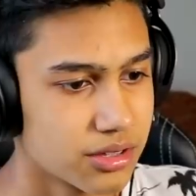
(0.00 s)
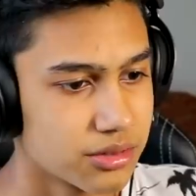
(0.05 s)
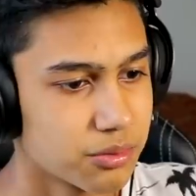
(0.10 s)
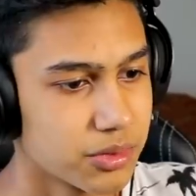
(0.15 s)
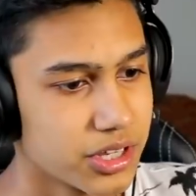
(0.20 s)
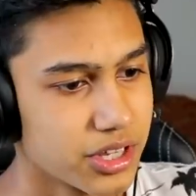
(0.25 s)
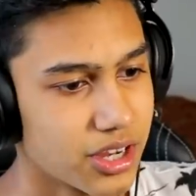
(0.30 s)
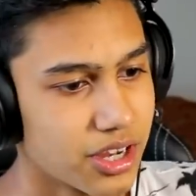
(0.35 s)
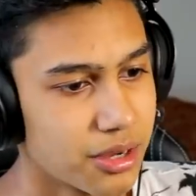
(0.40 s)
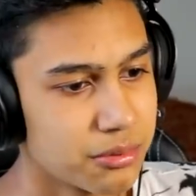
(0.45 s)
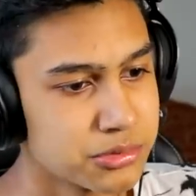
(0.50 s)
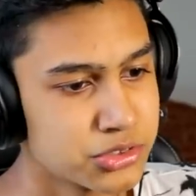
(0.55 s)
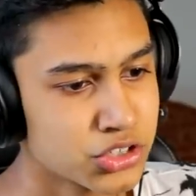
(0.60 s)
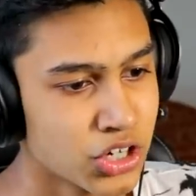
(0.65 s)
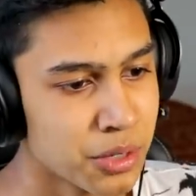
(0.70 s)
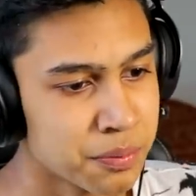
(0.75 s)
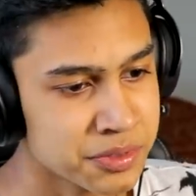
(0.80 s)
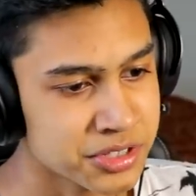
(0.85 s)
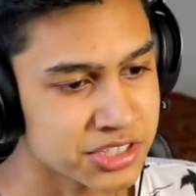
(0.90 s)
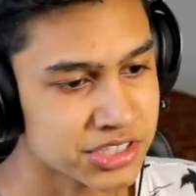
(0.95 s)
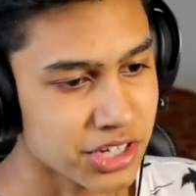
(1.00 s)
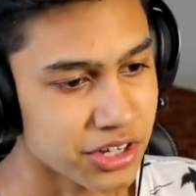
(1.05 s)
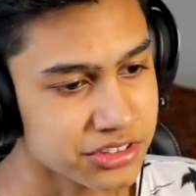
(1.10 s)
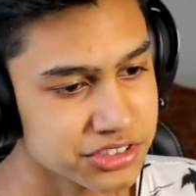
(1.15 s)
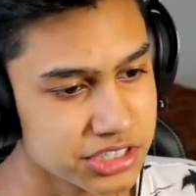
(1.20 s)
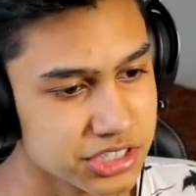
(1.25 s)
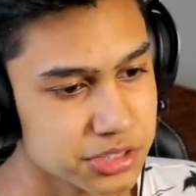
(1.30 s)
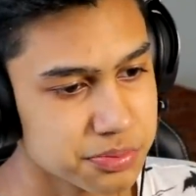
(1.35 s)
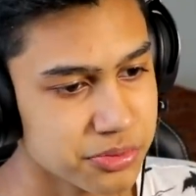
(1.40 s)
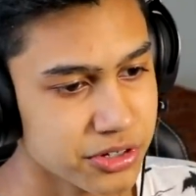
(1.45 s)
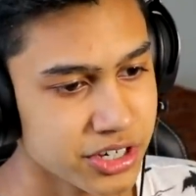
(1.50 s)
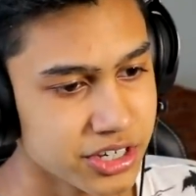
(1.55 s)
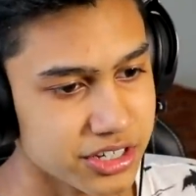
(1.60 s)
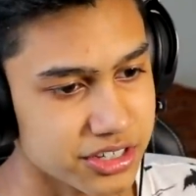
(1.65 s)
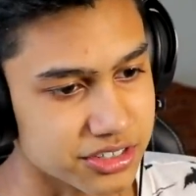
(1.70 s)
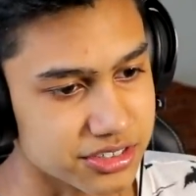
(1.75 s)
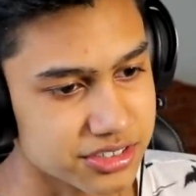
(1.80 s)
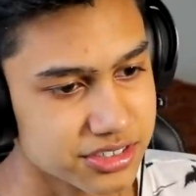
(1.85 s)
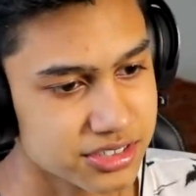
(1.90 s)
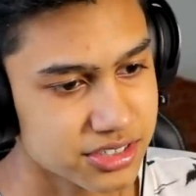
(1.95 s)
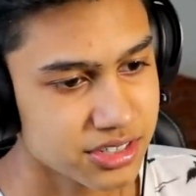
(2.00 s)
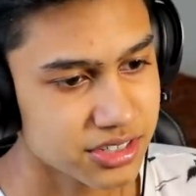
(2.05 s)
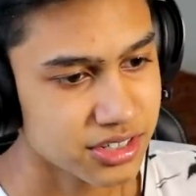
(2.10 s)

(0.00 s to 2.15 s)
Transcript: get up. Wait, I'm dropping Salty Springs.